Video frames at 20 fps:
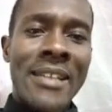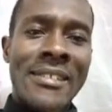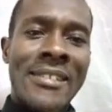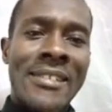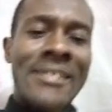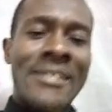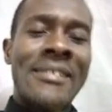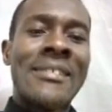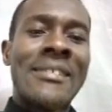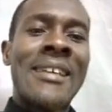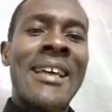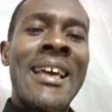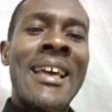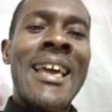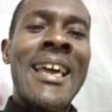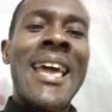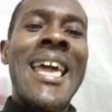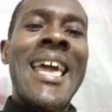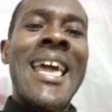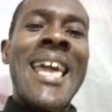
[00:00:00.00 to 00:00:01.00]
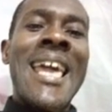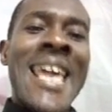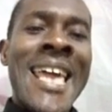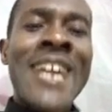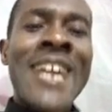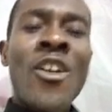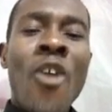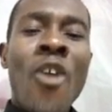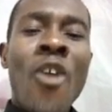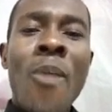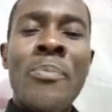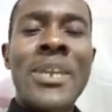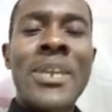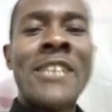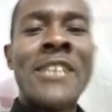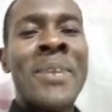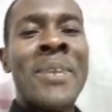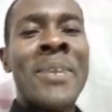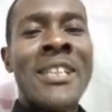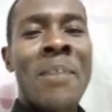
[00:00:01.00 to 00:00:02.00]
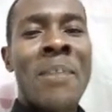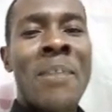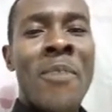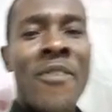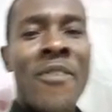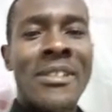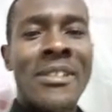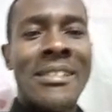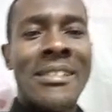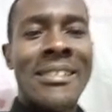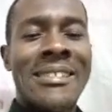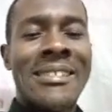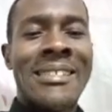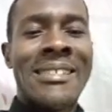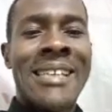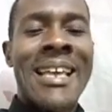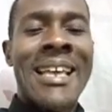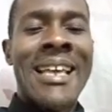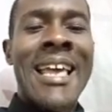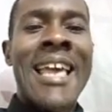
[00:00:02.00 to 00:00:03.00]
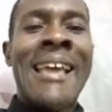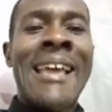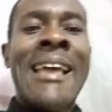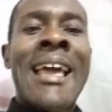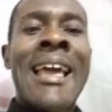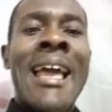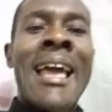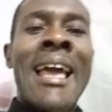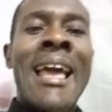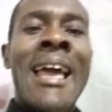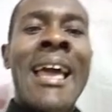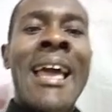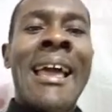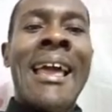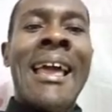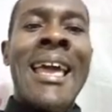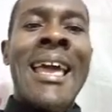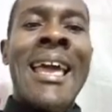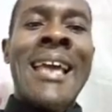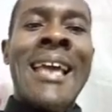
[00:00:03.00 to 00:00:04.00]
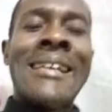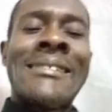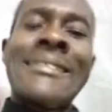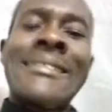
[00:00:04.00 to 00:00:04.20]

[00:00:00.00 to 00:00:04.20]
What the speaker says: a cycle in which you have the mature stage